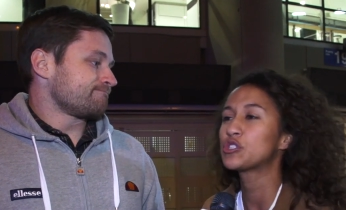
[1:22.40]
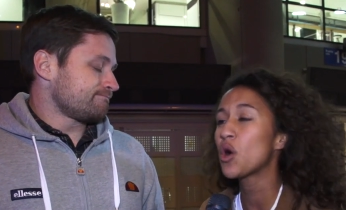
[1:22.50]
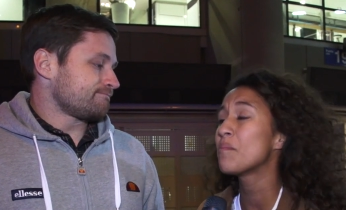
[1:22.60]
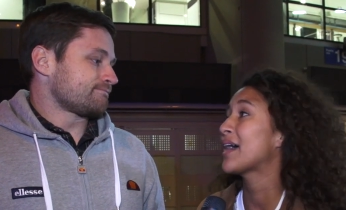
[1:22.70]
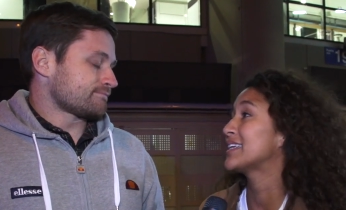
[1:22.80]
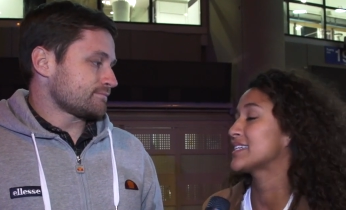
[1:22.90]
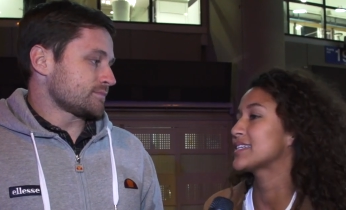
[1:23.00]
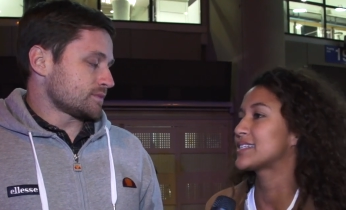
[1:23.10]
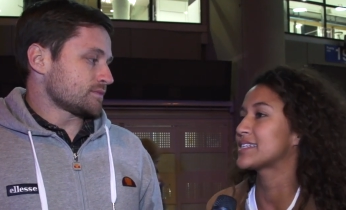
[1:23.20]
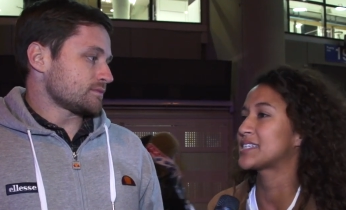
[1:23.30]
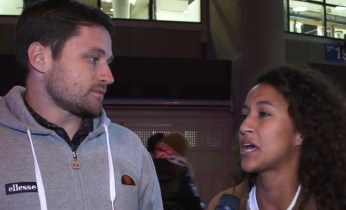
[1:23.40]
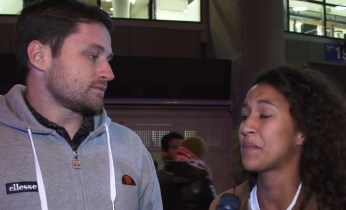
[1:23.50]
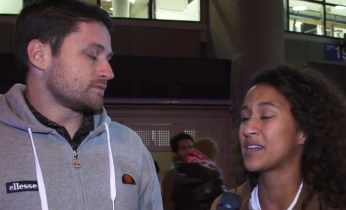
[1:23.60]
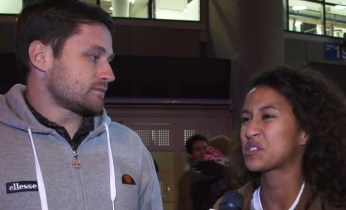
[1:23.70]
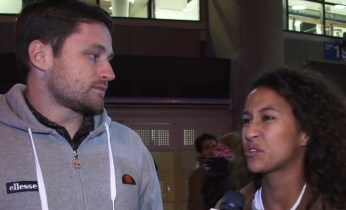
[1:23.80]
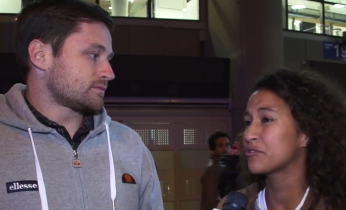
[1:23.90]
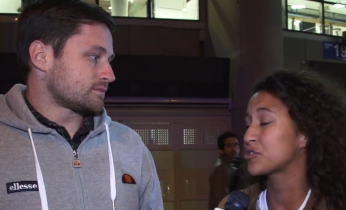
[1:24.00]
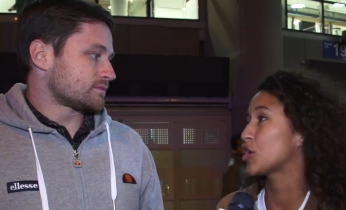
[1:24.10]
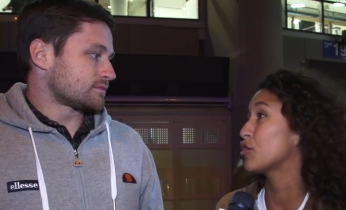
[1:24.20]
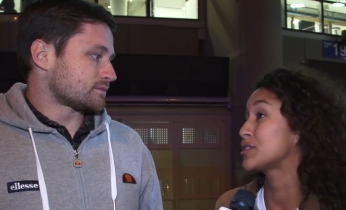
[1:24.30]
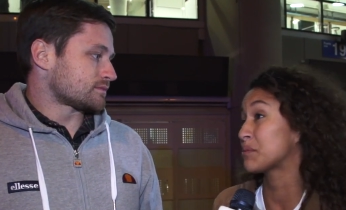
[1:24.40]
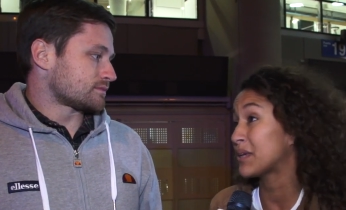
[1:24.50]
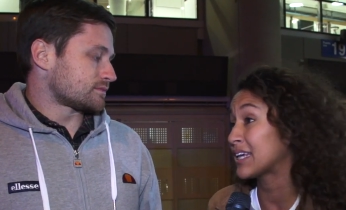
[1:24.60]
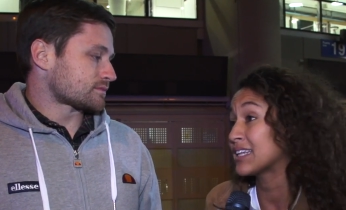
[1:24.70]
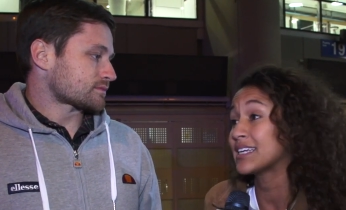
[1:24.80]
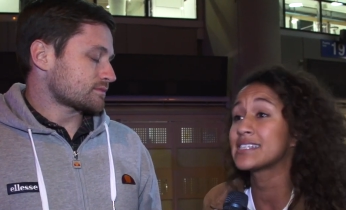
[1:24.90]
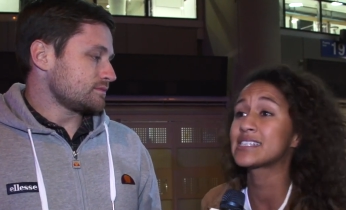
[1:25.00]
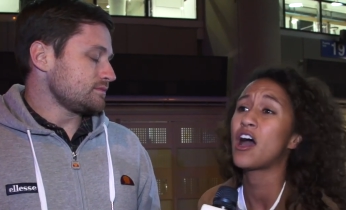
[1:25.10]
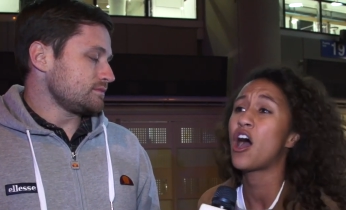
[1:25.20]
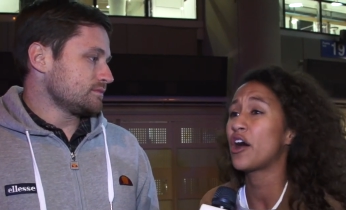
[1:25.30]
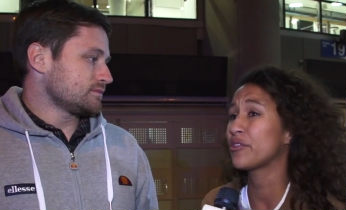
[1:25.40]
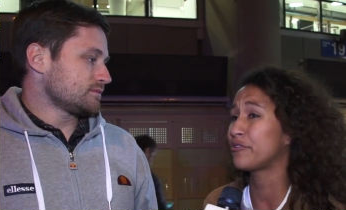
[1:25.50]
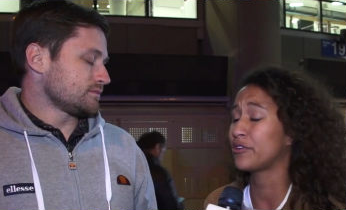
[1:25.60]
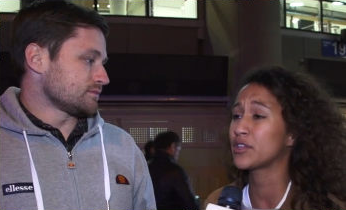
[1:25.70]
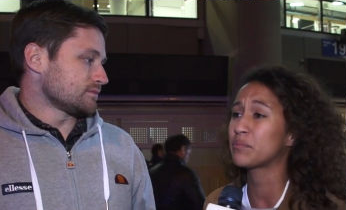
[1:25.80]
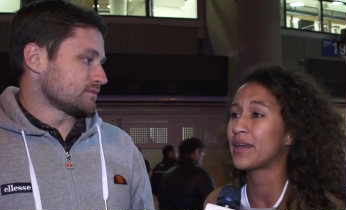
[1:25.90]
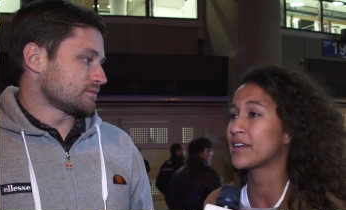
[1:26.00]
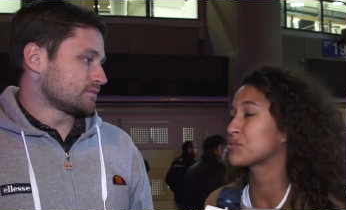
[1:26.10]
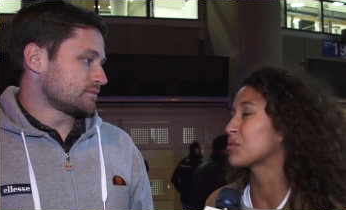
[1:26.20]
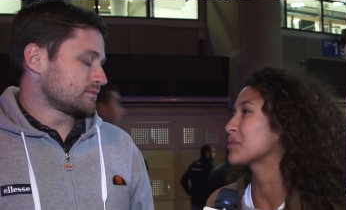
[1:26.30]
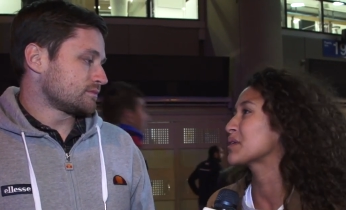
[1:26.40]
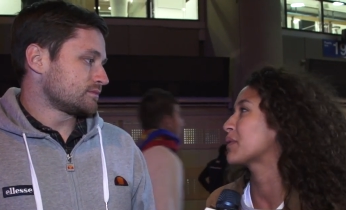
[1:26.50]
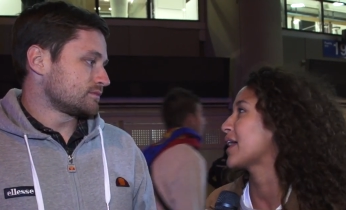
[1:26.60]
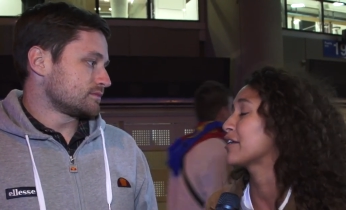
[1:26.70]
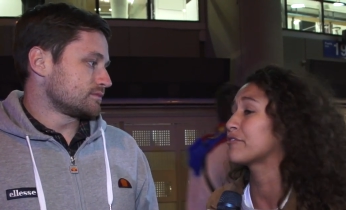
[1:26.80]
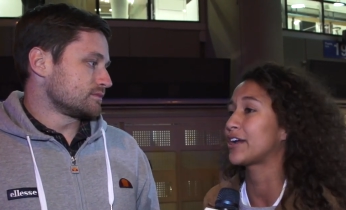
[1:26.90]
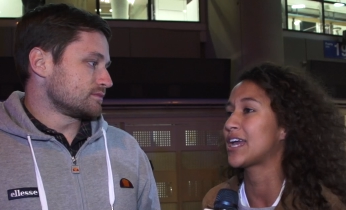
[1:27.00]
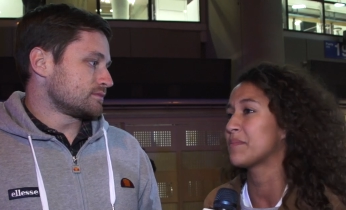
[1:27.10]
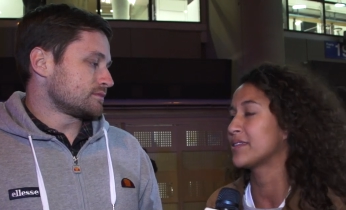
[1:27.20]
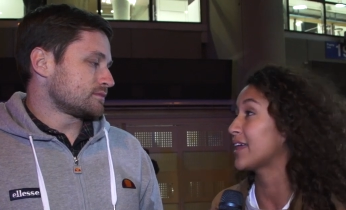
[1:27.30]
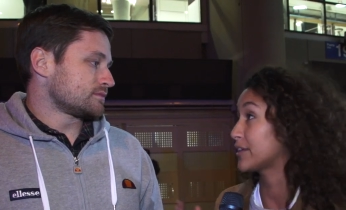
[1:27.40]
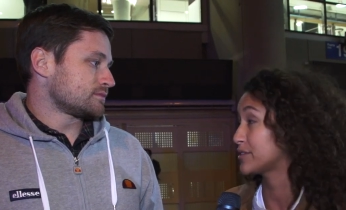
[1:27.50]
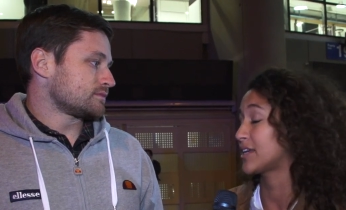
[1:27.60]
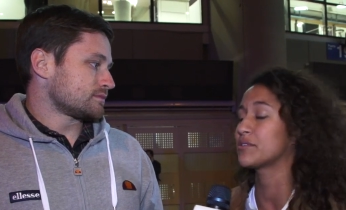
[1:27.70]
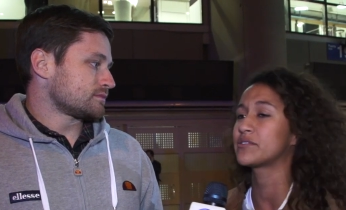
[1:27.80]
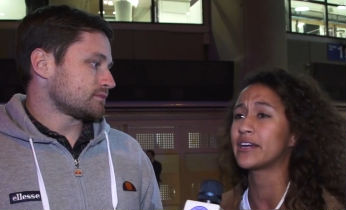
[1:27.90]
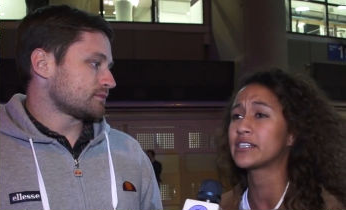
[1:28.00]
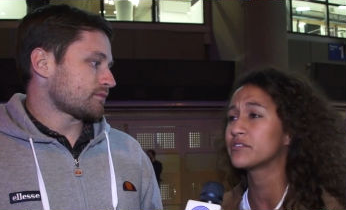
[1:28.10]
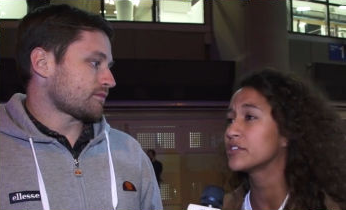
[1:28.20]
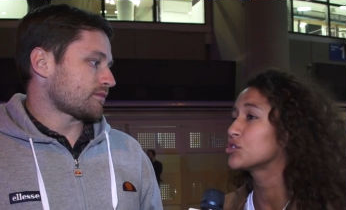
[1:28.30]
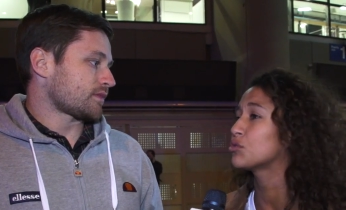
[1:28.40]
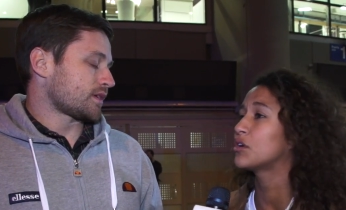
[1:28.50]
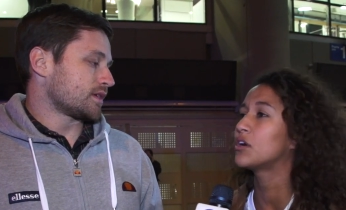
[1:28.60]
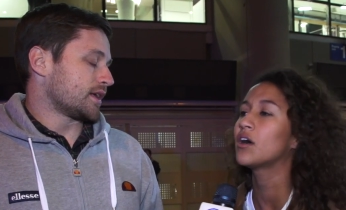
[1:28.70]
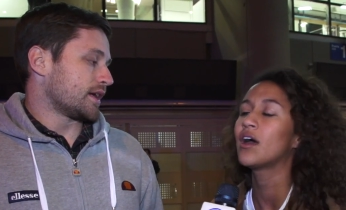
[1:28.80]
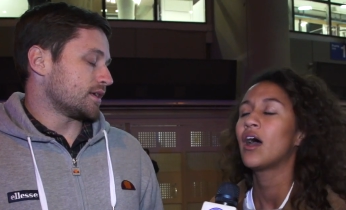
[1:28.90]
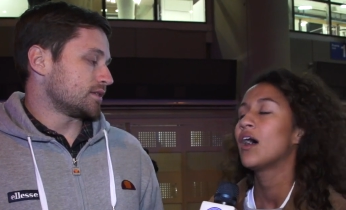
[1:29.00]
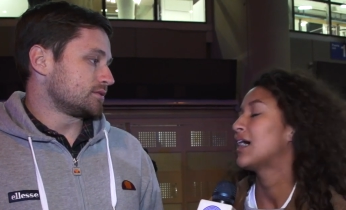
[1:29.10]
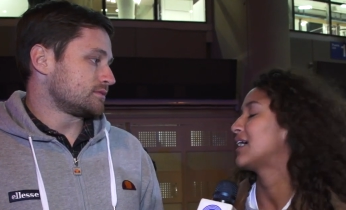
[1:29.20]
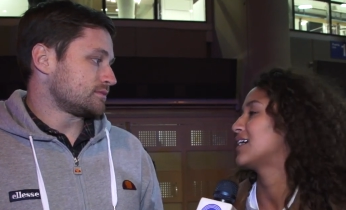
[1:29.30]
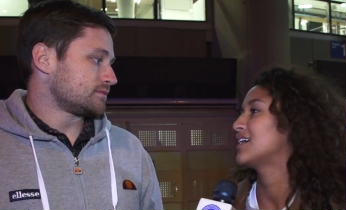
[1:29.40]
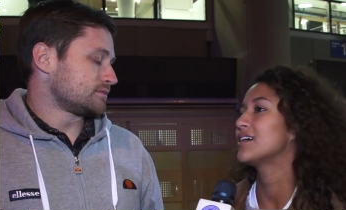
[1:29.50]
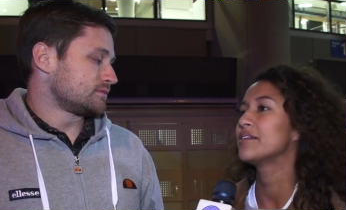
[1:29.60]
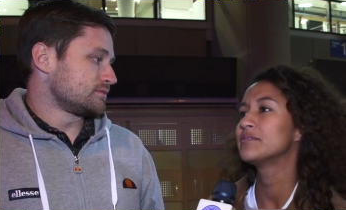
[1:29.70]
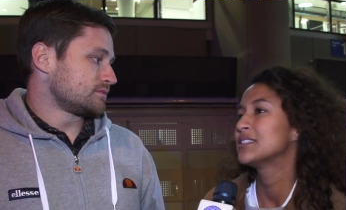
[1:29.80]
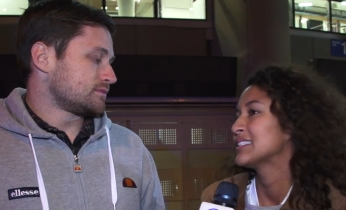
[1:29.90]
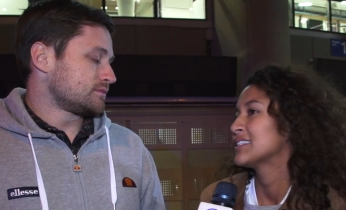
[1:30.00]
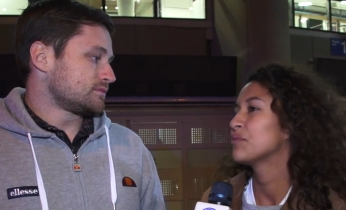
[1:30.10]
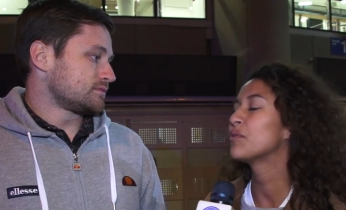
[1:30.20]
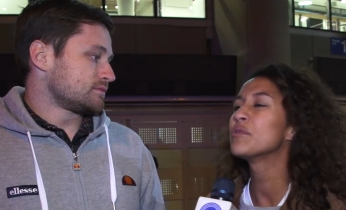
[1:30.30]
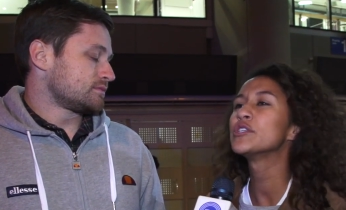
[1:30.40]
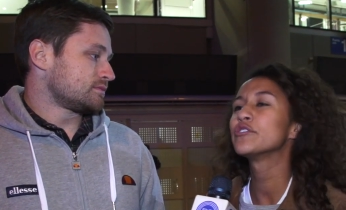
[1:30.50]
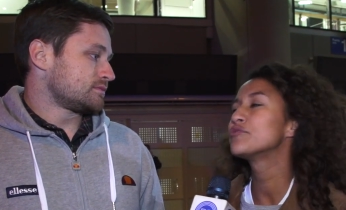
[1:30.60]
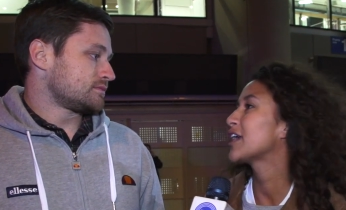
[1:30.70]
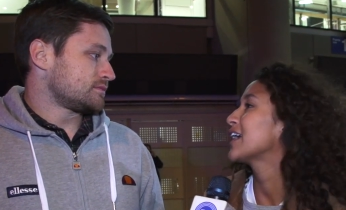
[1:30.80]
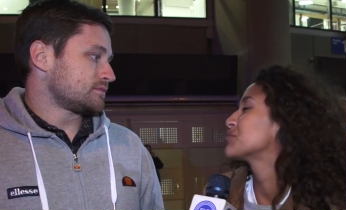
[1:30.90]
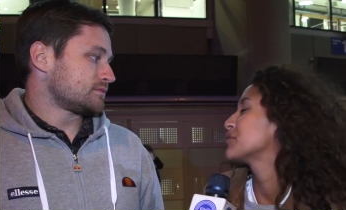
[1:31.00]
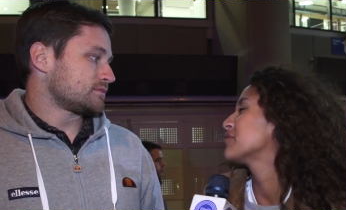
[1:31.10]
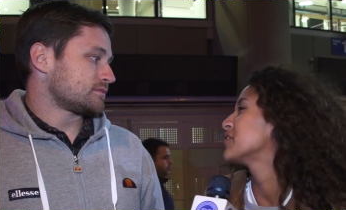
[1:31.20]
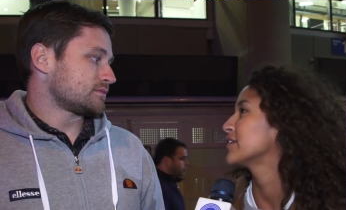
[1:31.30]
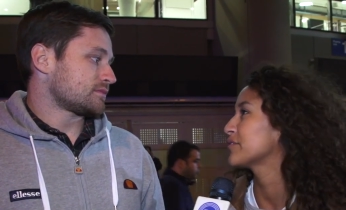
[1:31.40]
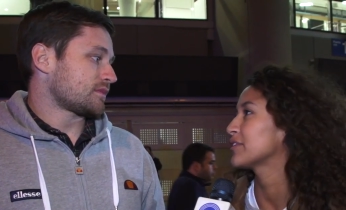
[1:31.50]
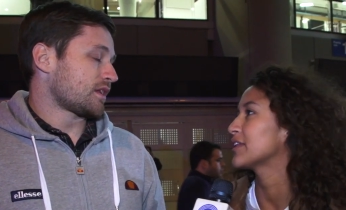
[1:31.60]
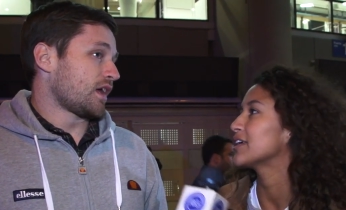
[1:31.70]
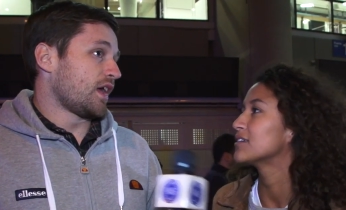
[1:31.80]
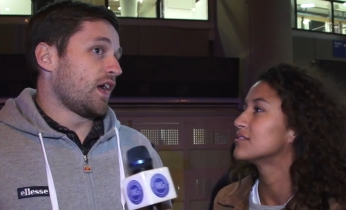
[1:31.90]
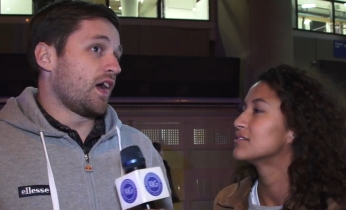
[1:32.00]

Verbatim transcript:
Speaker 1: don't buy into his system, and it sort of showed to me at least on the field the players weren't really playing for him. And like you said, it was very individual. Yeah. Uh, what would you have changed? What would you have done differently?